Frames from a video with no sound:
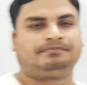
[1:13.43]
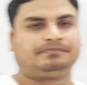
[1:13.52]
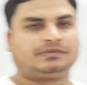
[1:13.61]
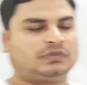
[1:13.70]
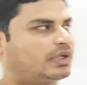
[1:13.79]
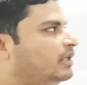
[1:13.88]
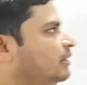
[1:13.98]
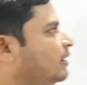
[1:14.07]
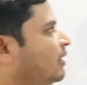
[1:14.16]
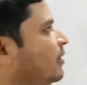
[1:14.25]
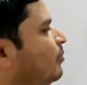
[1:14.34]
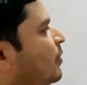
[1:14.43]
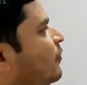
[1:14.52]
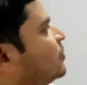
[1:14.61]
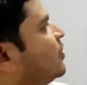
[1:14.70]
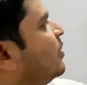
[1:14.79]
Okay, before
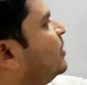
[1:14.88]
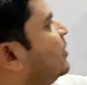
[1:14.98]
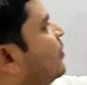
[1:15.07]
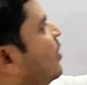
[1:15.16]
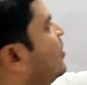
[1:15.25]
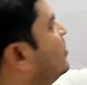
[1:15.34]
solving the problems